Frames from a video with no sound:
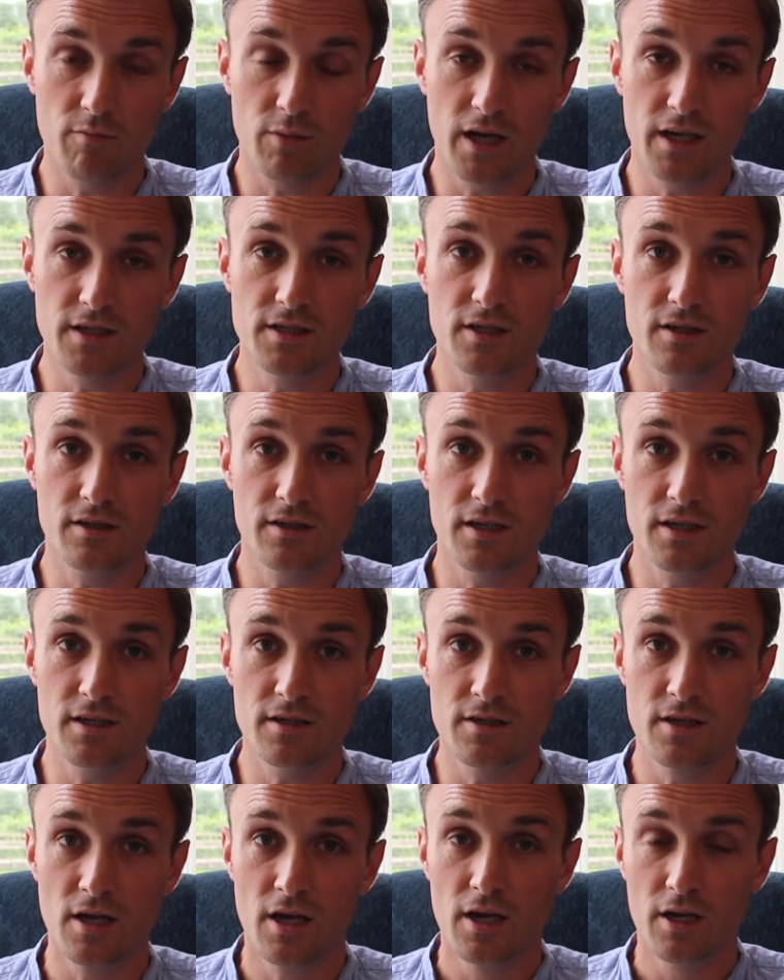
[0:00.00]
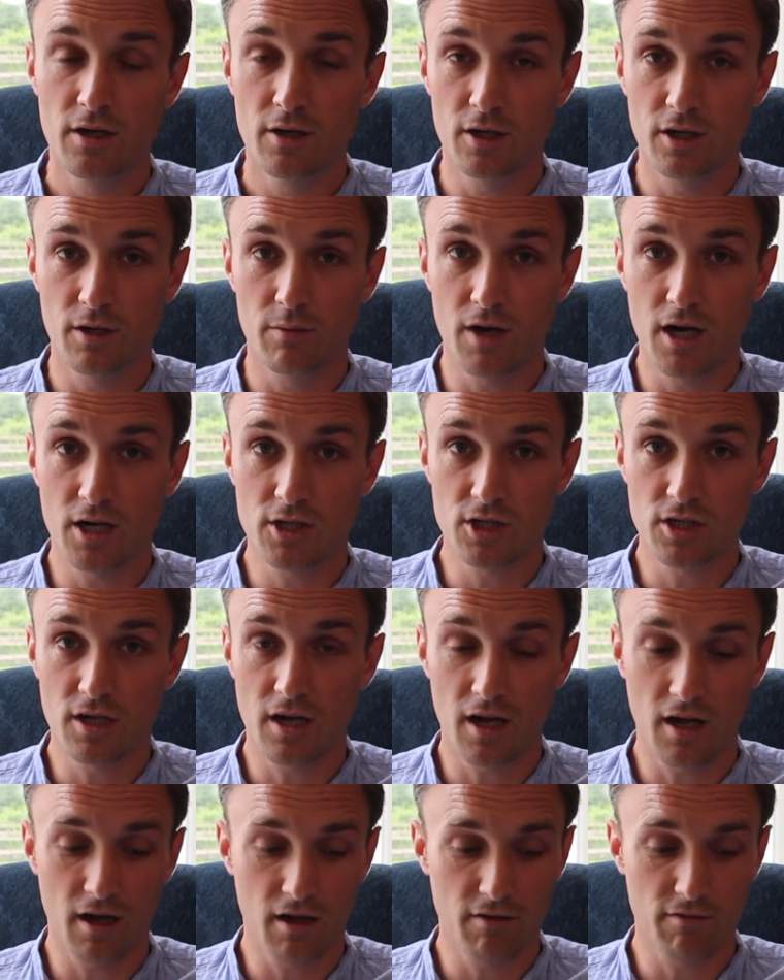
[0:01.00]
Plenty of these, you'd imagine,
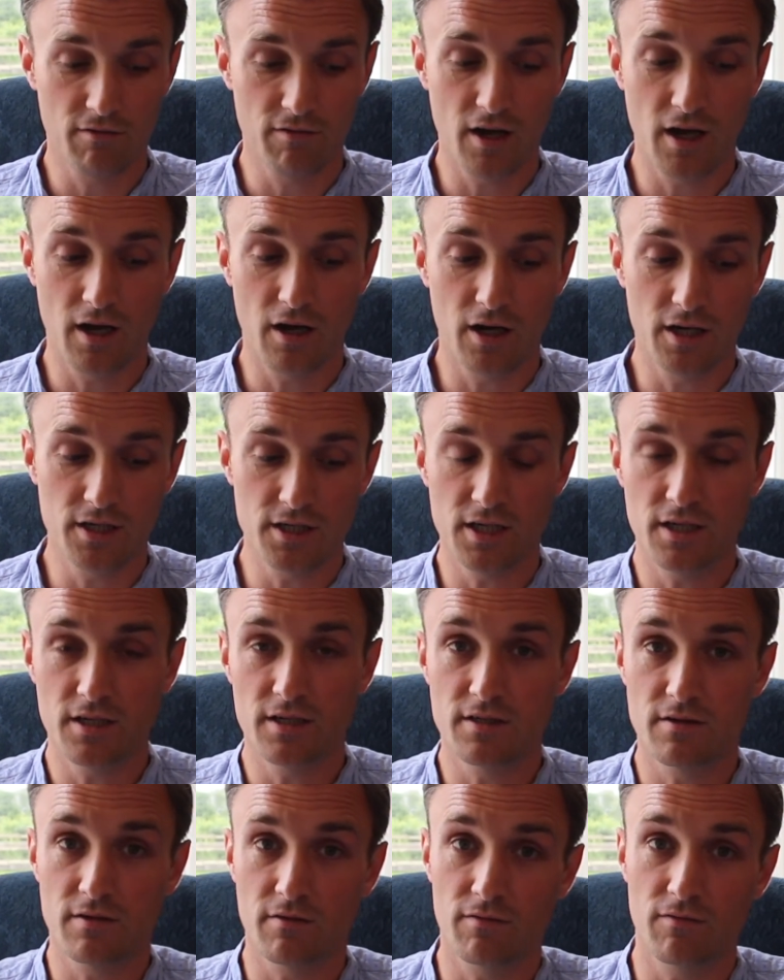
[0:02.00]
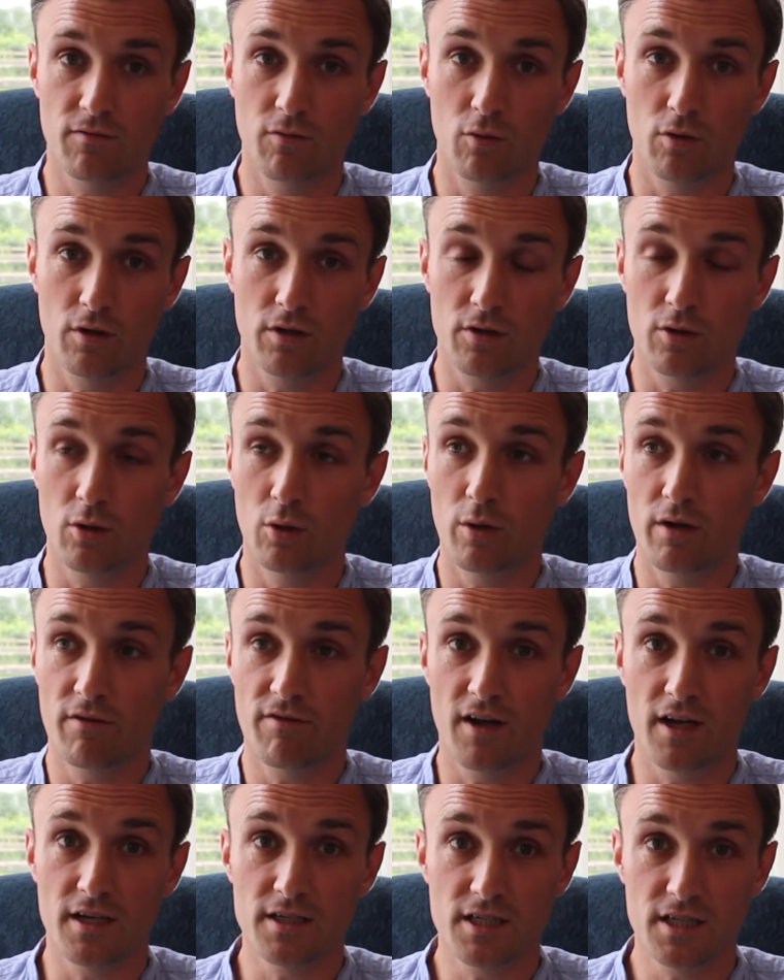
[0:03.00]
have ideas for the Galway
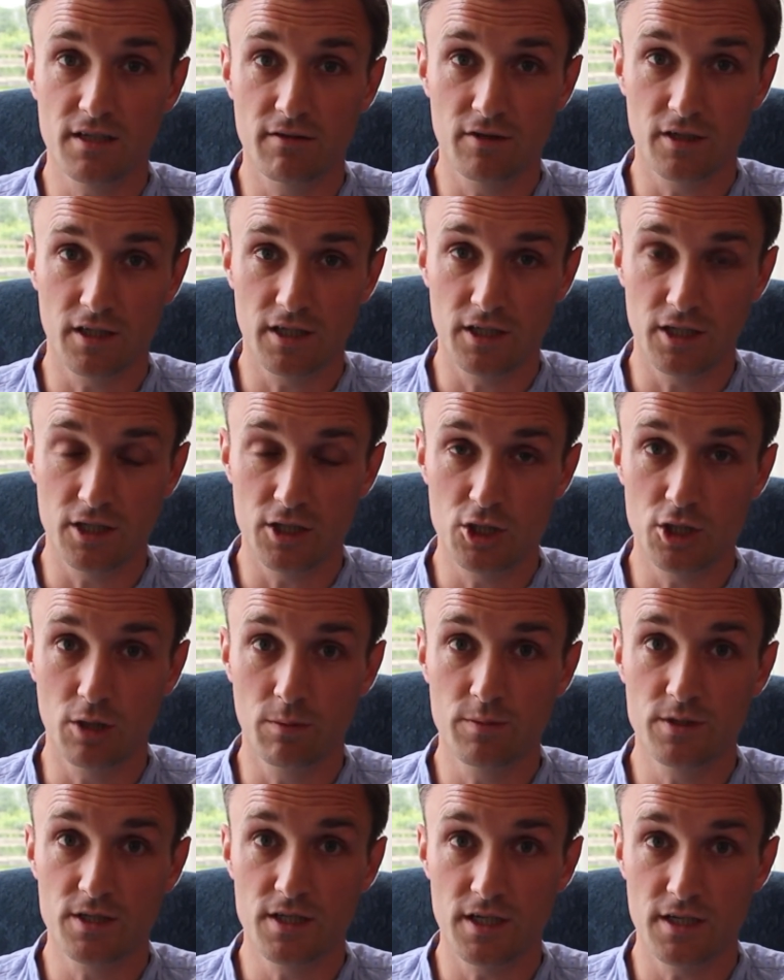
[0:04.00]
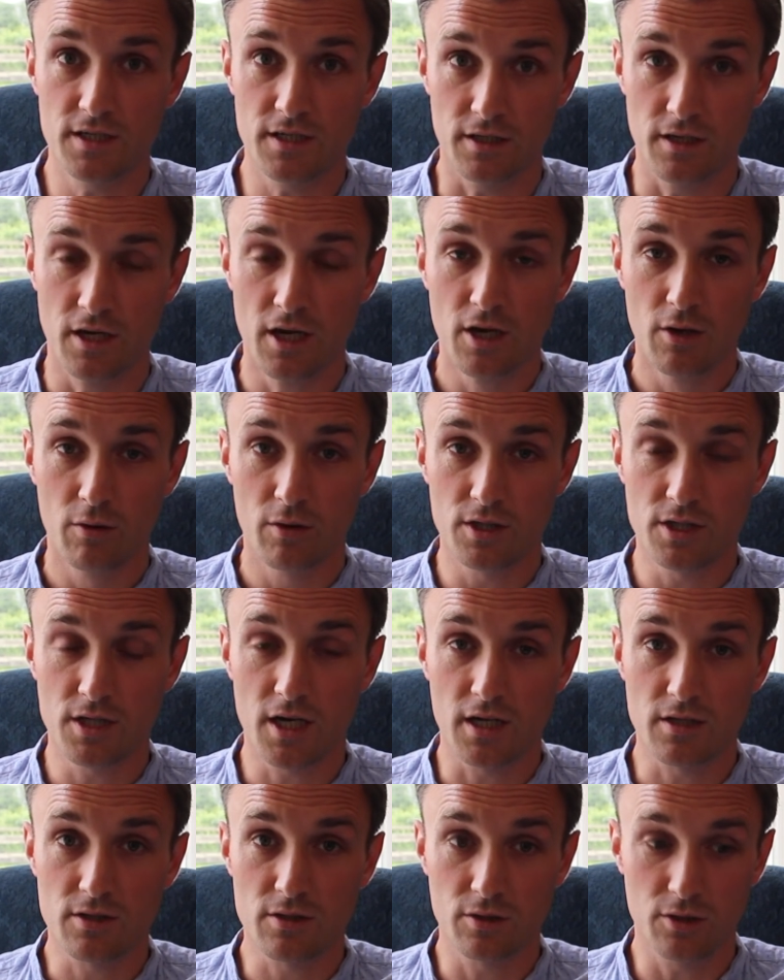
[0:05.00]
Festival and the jump season, which
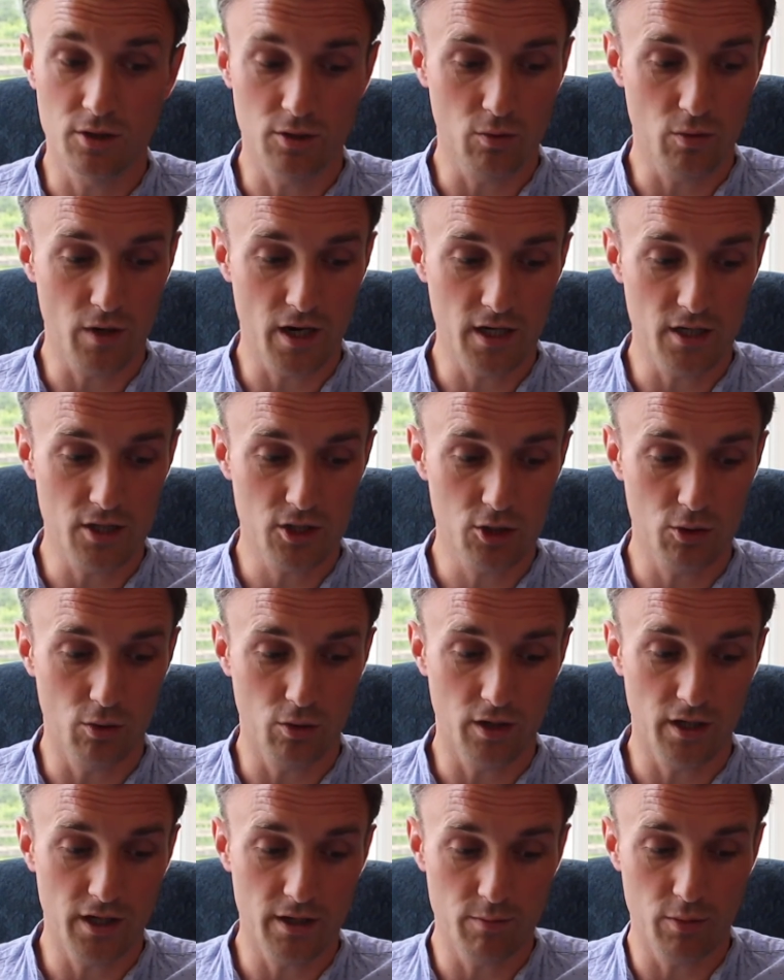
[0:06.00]
gets underway shortly.